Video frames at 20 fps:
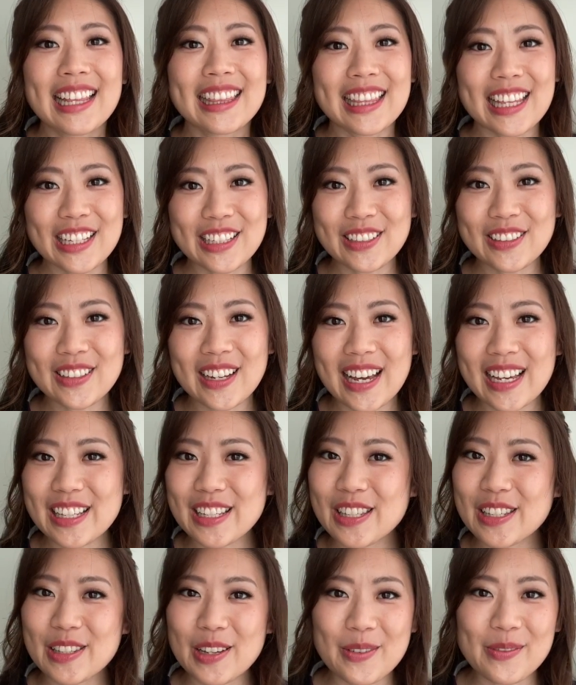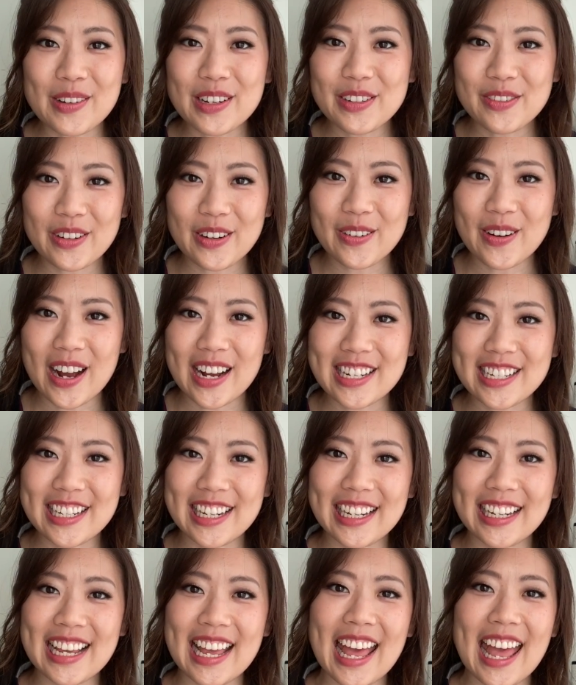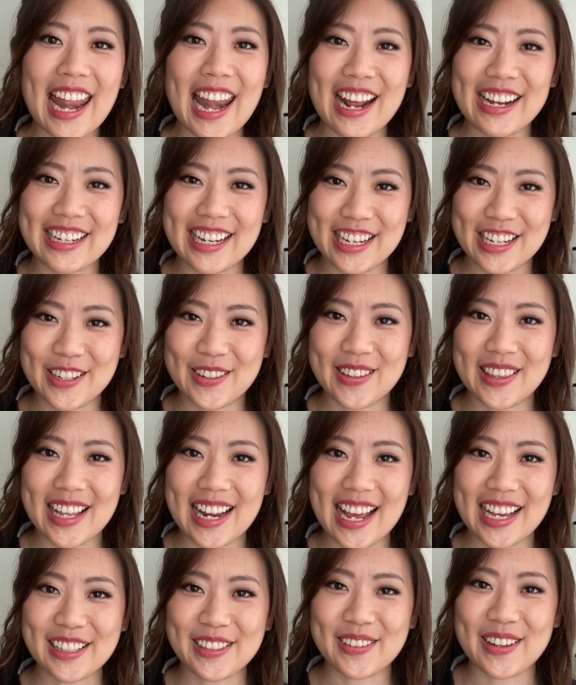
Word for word: Thank you guys so much for watching, and I'll catch you in the next